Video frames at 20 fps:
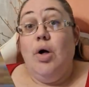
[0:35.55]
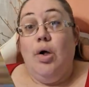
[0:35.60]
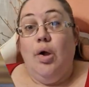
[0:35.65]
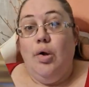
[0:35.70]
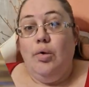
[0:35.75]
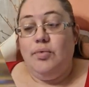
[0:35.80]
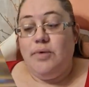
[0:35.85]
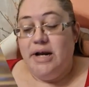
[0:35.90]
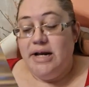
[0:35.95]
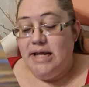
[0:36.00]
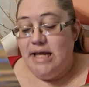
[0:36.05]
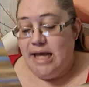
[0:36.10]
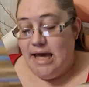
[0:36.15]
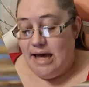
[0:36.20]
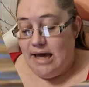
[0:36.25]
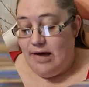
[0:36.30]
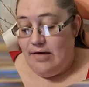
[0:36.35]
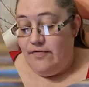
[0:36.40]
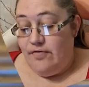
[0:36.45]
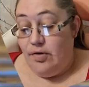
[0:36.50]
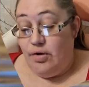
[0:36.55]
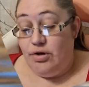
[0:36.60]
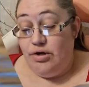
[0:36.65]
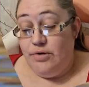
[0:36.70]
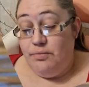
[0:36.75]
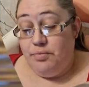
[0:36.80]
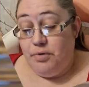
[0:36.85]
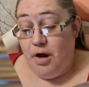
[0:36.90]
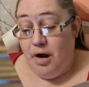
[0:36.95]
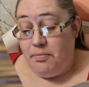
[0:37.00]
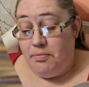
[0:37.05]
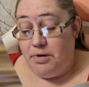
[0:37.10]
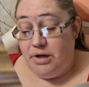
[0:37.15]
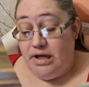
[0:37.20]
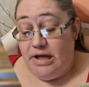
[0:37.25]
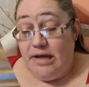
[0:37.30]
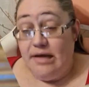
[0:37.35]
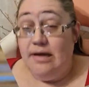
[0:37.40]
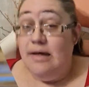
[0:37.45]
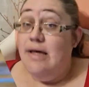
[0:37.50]
already have on your
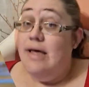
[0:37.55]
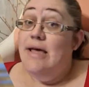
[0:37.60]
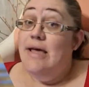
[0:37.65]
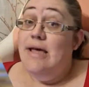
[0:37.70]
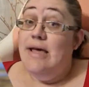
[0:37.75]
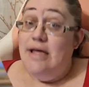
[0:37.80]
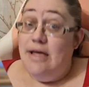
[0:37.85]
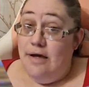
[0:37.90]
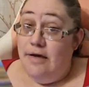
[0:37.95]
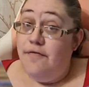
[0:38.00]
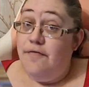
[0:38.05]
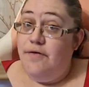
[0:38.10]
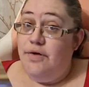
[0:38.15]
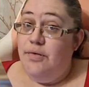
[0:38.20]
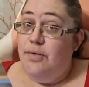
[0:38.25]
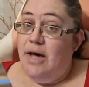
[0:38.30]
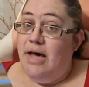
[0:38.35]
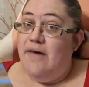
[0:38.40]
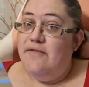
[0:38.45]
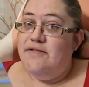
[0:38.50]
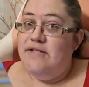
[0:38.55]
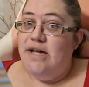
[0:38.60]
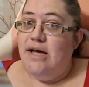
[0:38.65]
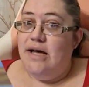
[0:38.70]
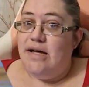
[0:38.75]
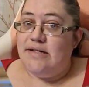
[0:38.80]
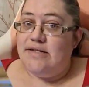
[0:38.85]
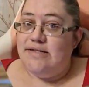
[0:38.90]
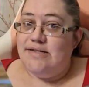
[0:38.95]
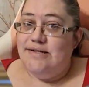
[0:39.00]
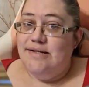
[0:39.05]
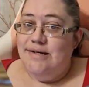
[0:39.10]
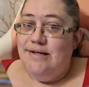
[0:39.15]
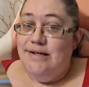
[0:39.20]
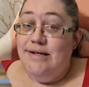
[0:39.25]
property, if you have ducks.